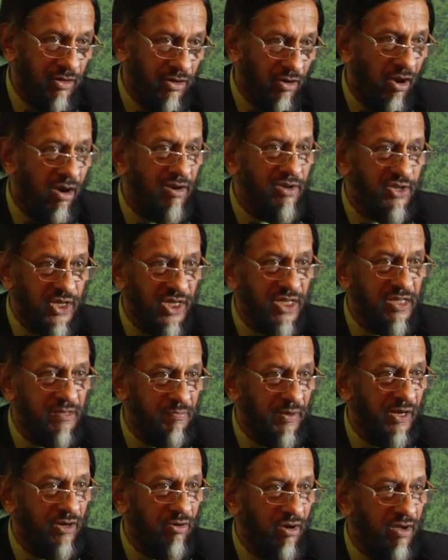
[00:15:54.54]
not
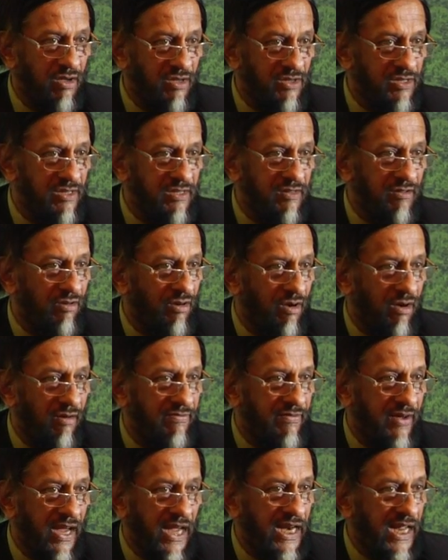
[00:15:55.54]
just because
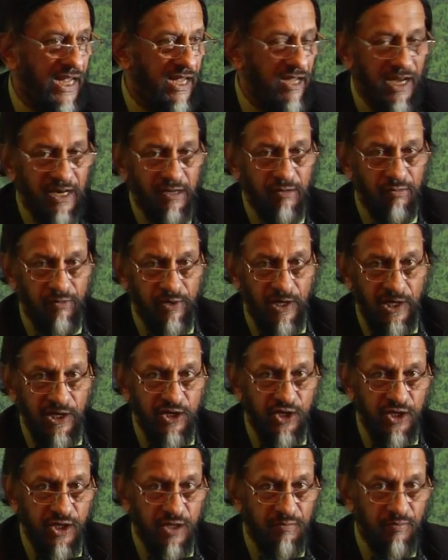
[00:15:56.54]
of any kind of
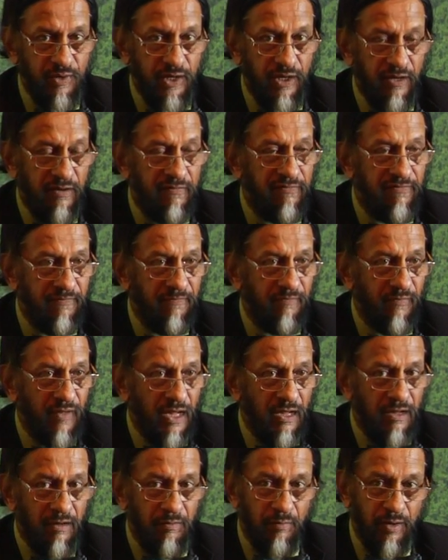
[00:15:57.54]
religious belief,
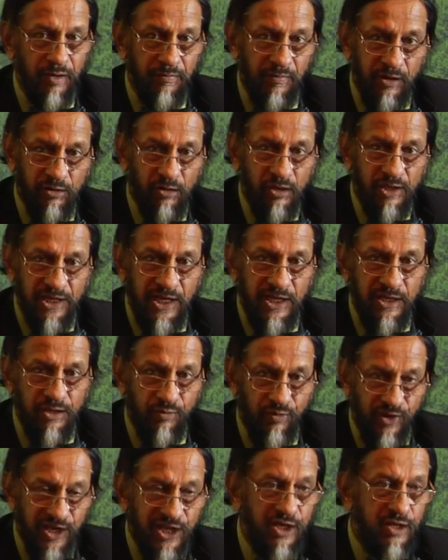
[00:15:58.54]
but because there's a
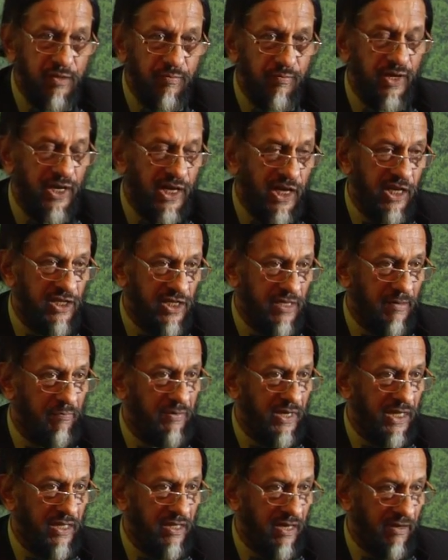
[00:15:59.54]
wisdom in
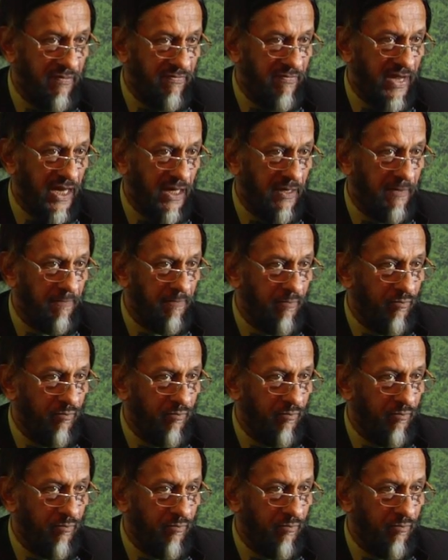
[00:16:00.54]
accepting that fact.